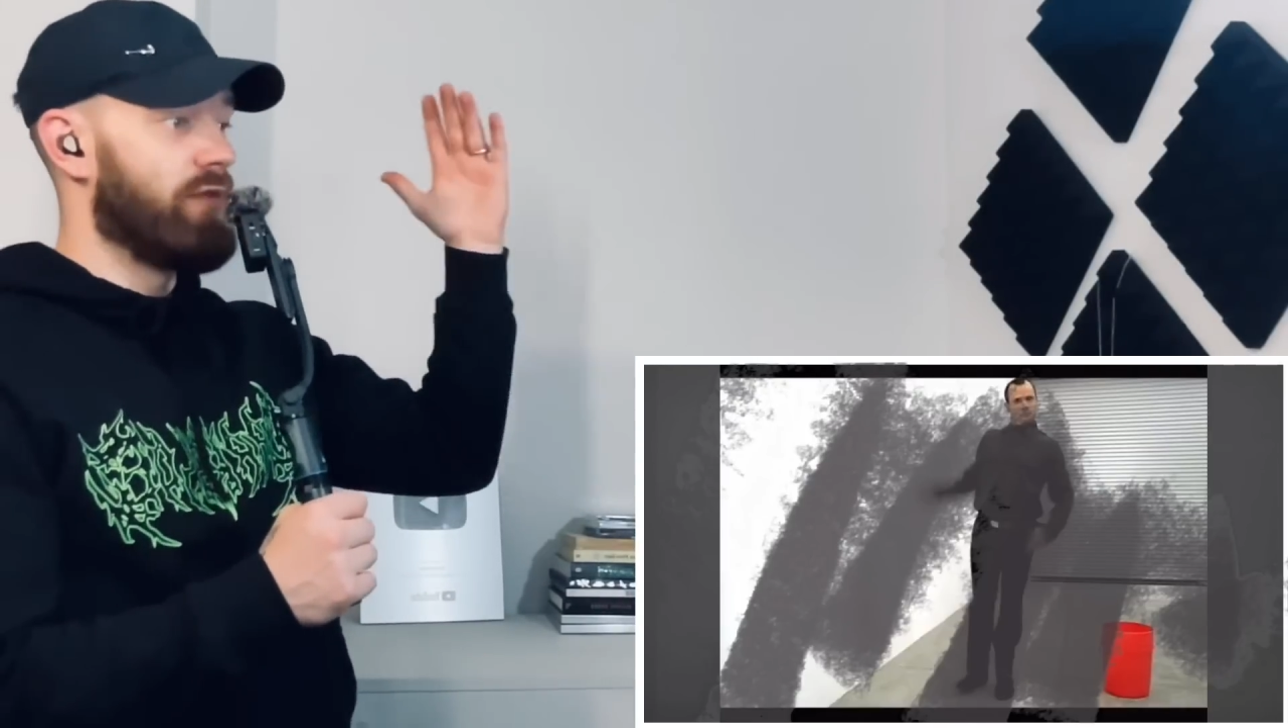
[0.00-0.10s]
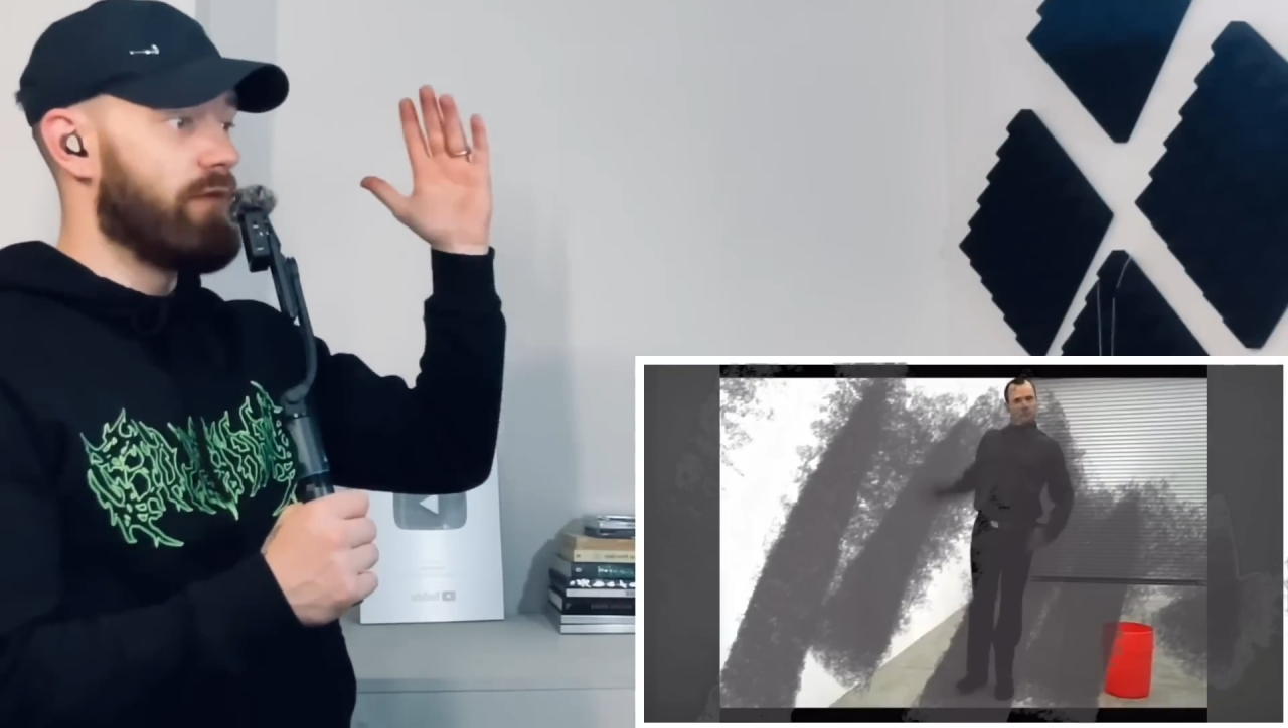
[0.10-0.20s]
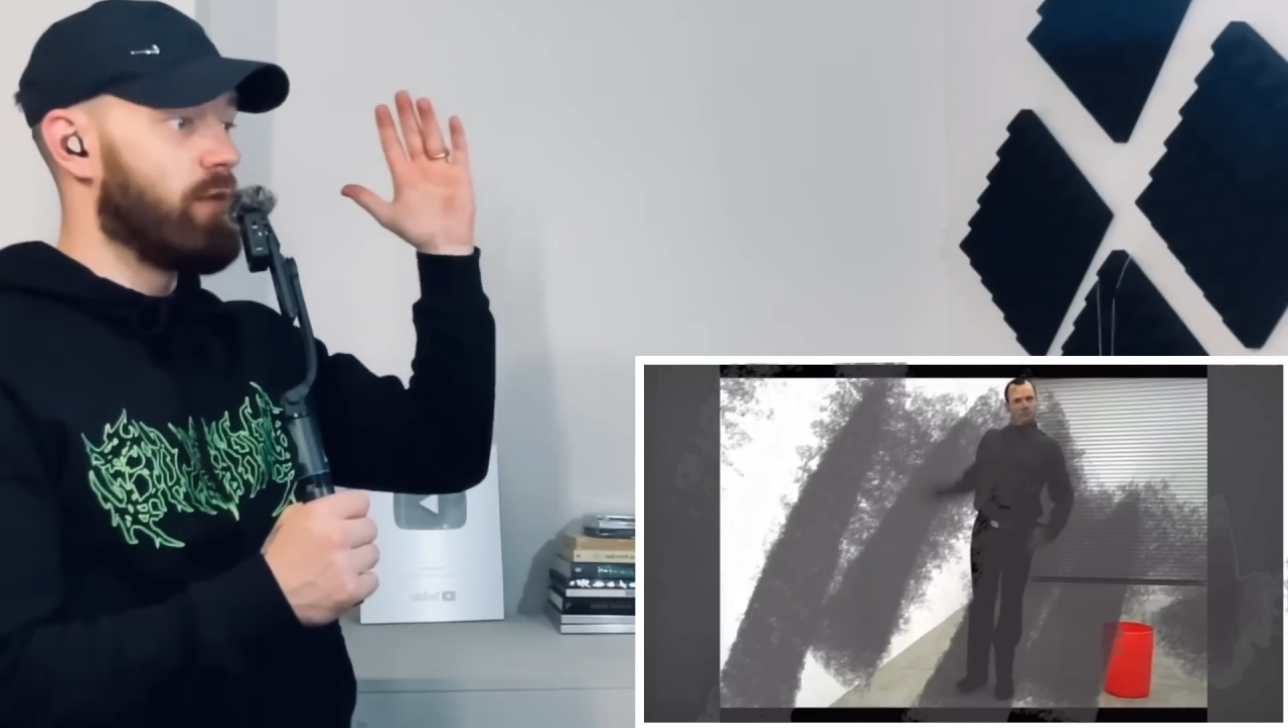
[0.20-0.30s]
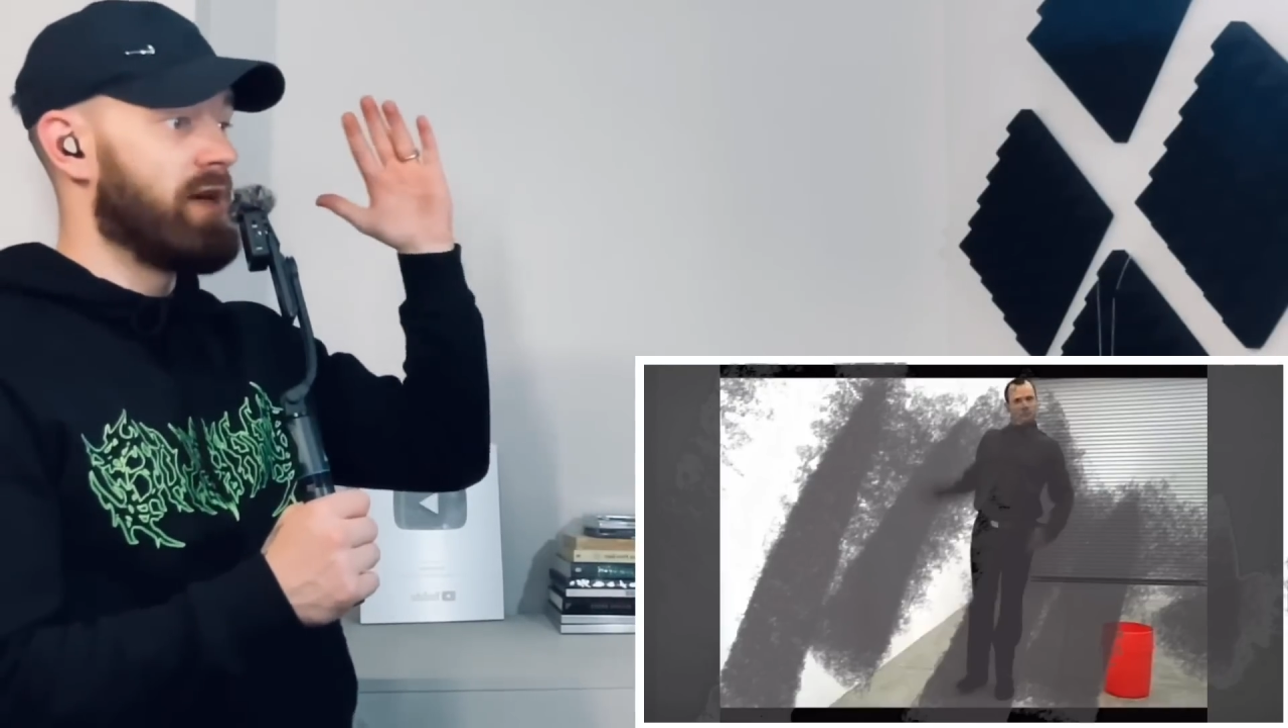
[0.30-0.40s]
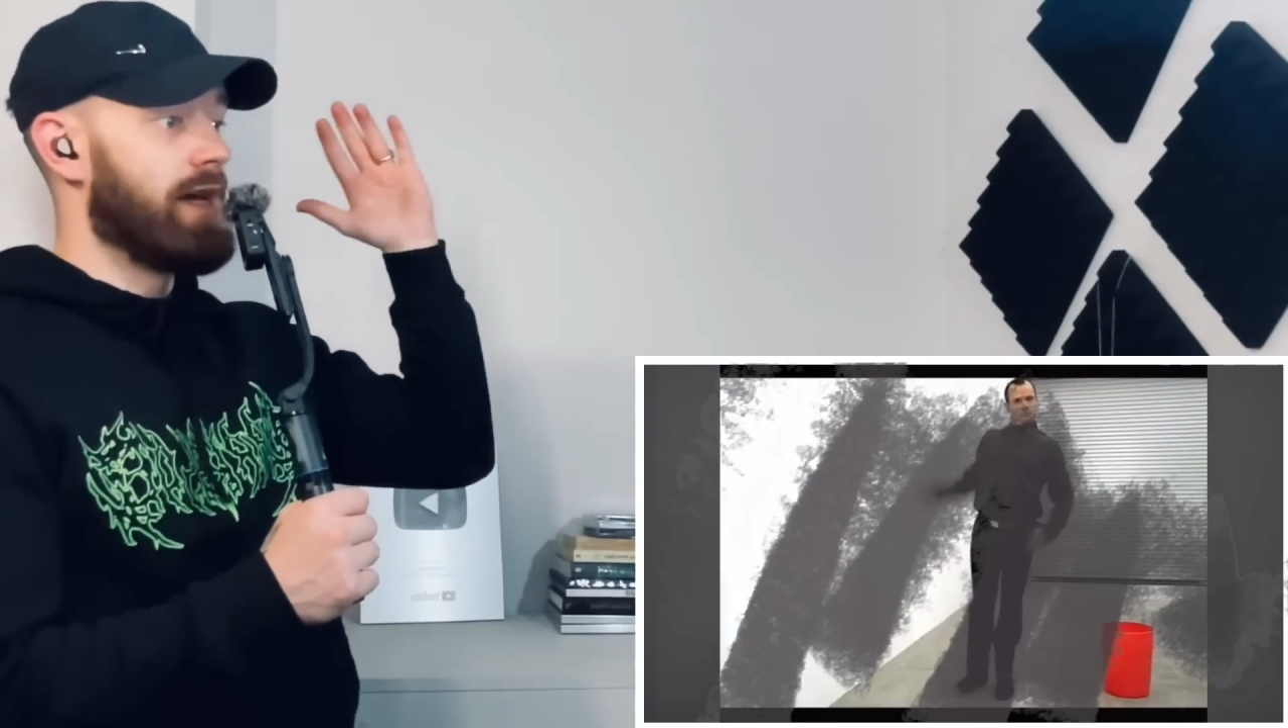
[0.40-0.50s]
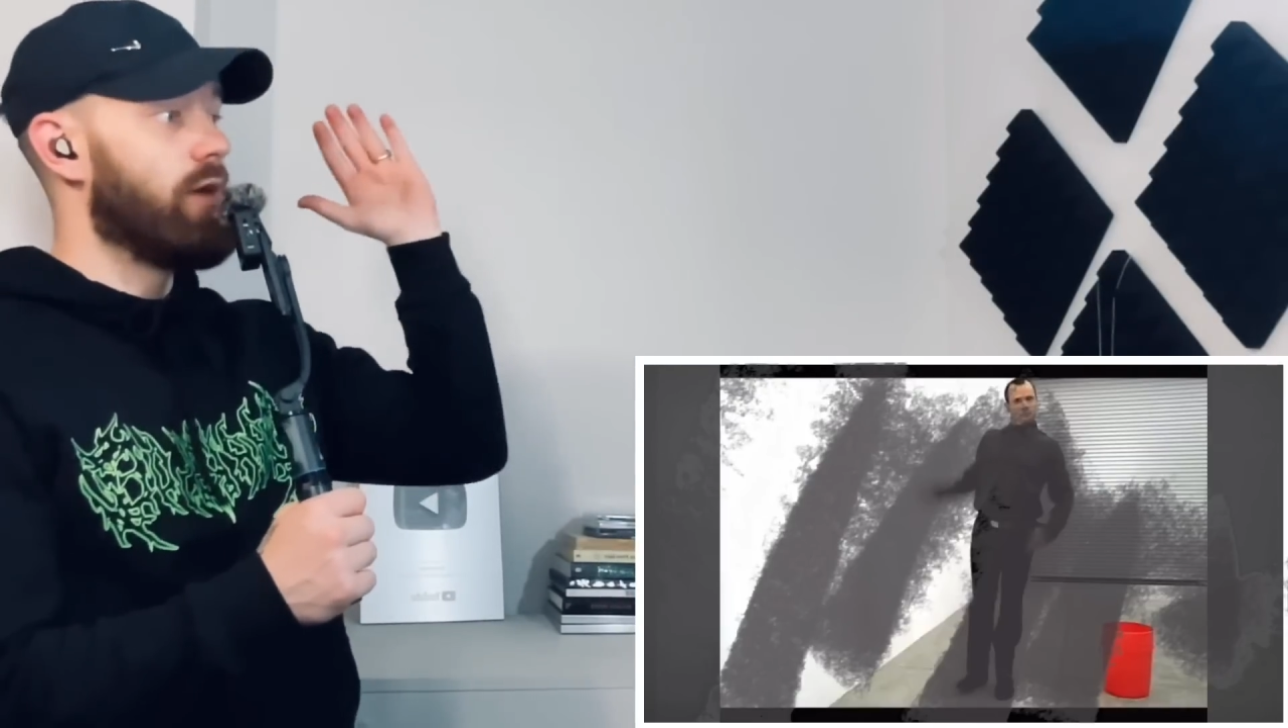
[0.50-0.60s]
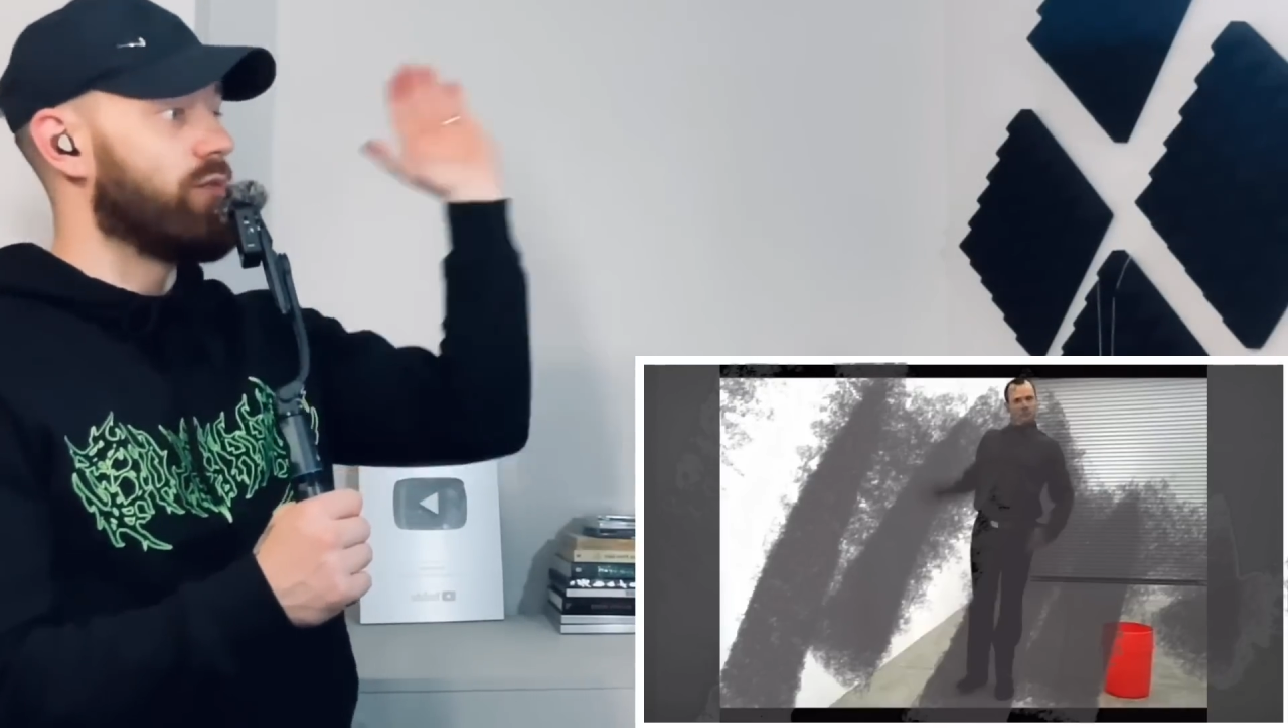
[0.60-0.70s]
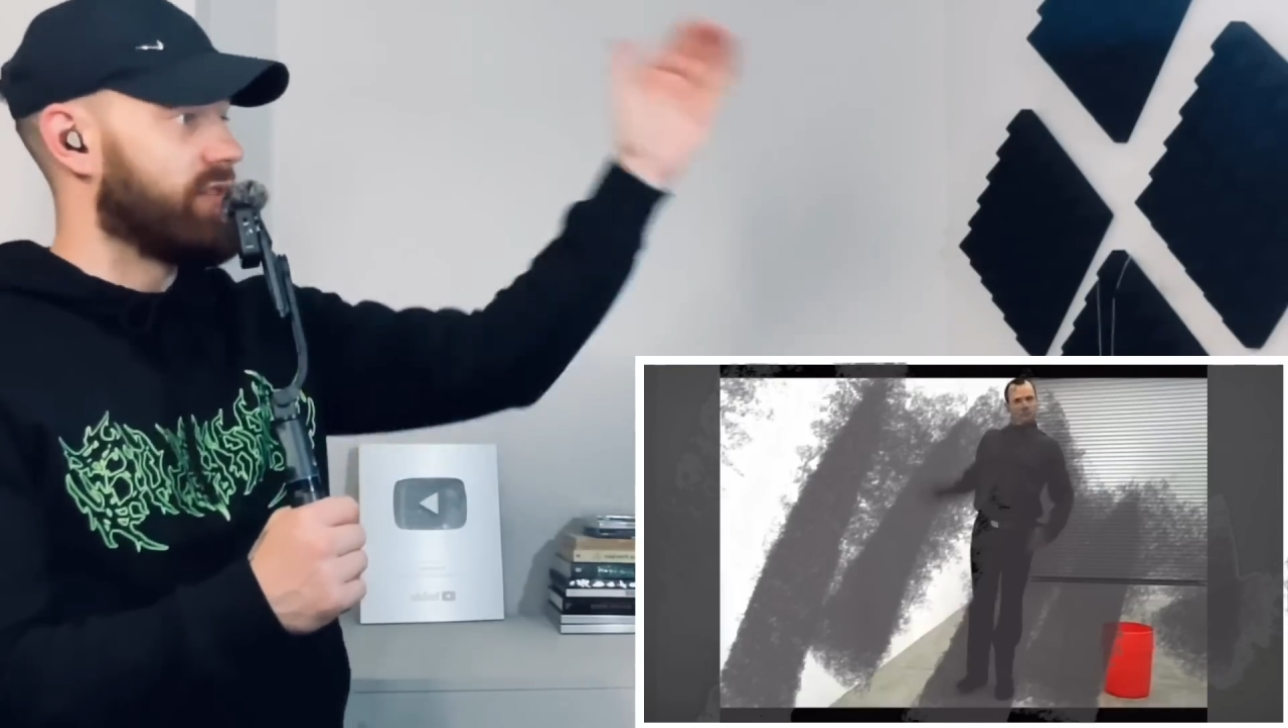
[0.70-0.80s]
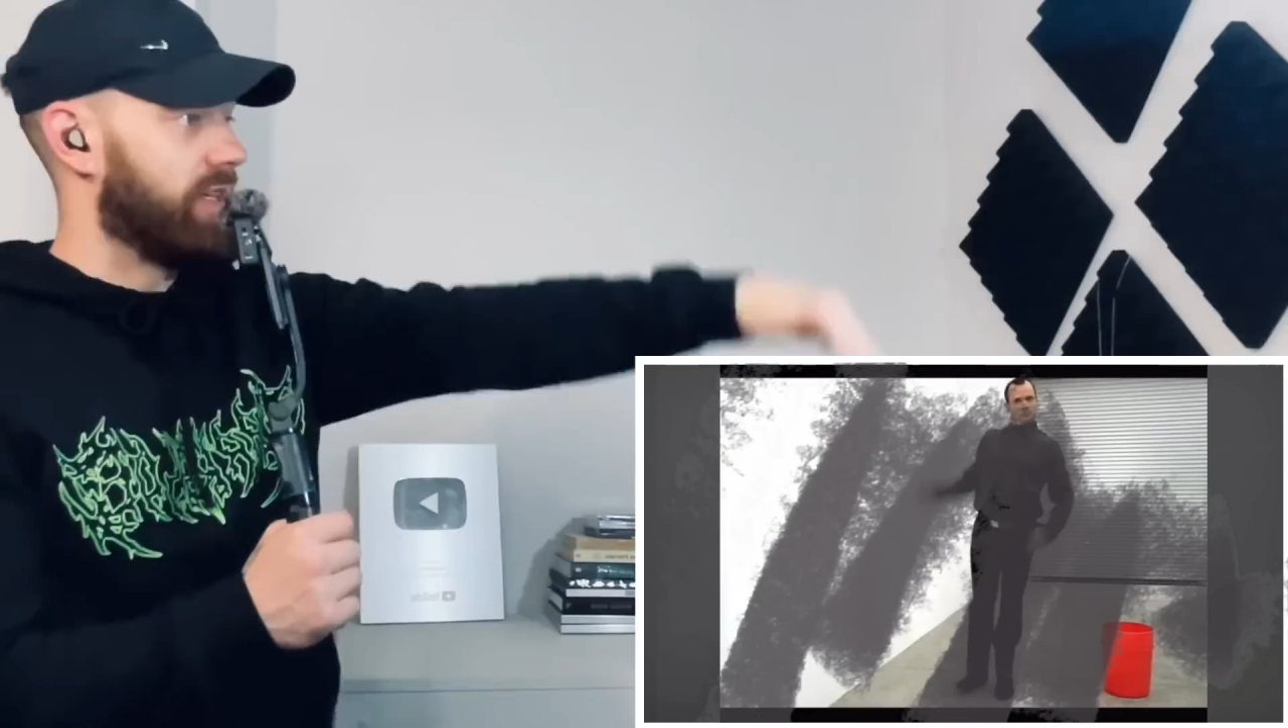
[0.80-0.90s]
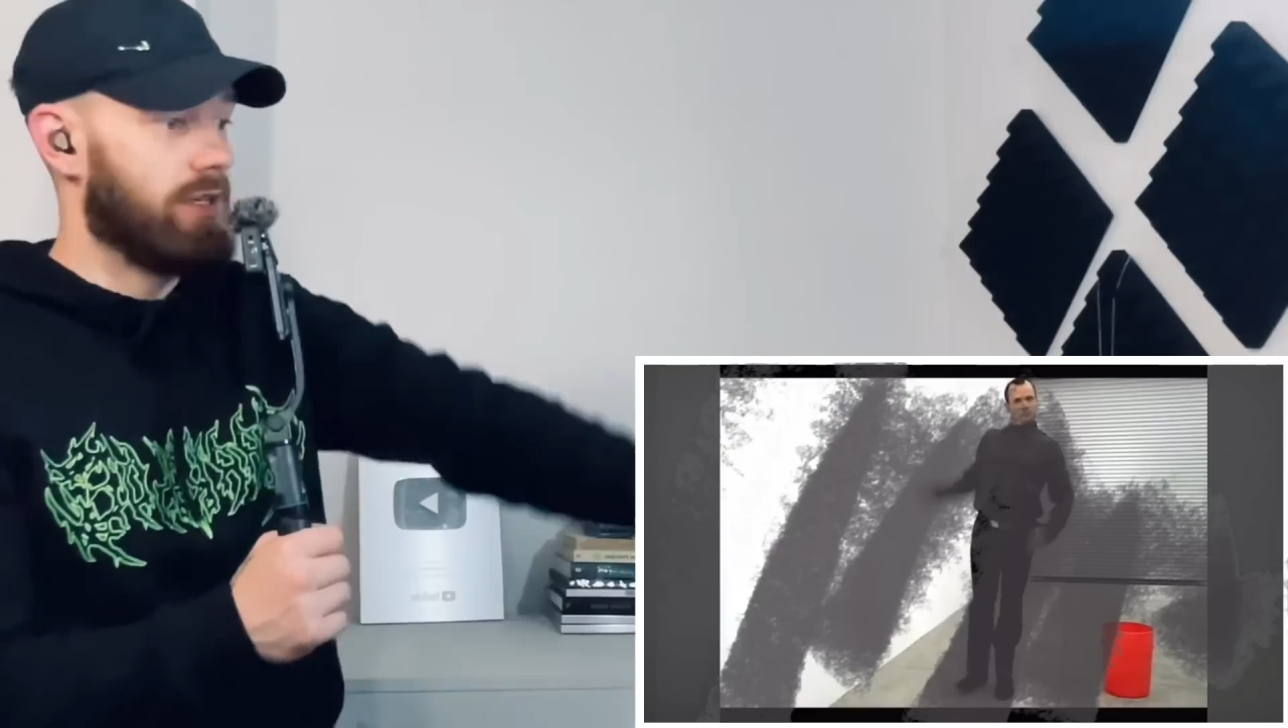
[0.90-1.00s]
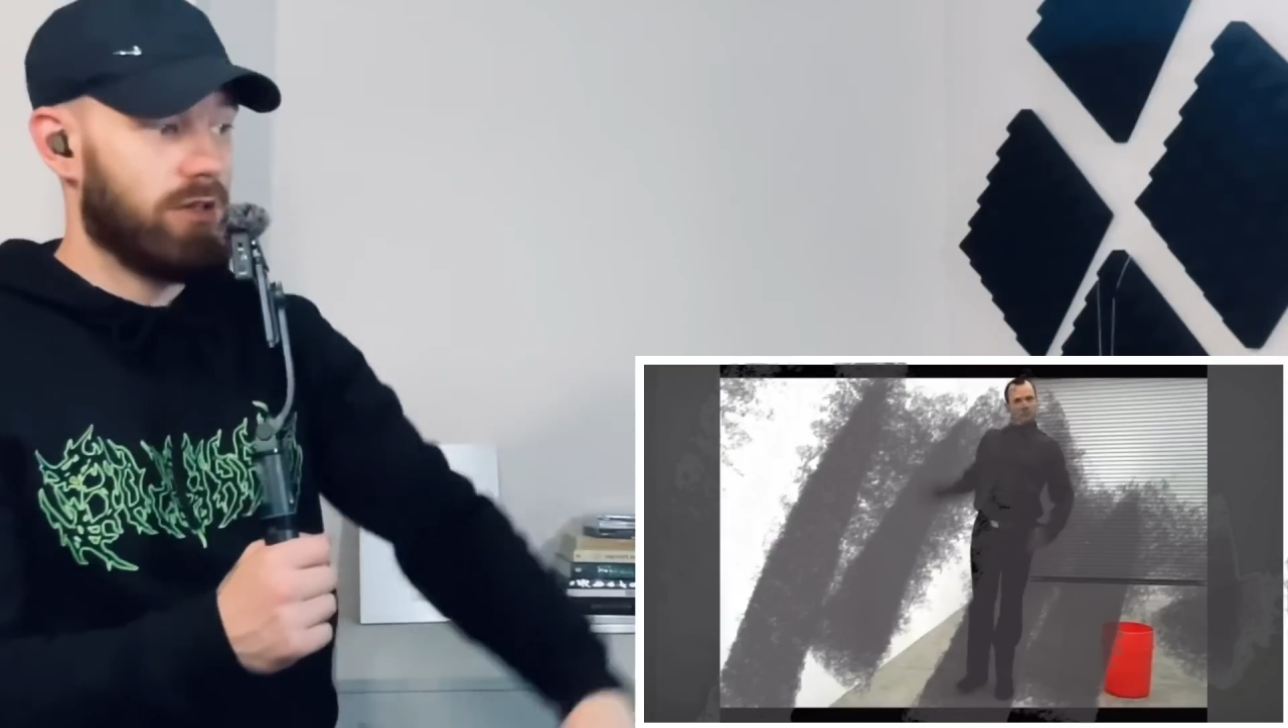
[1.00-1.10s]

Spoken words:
of everybody else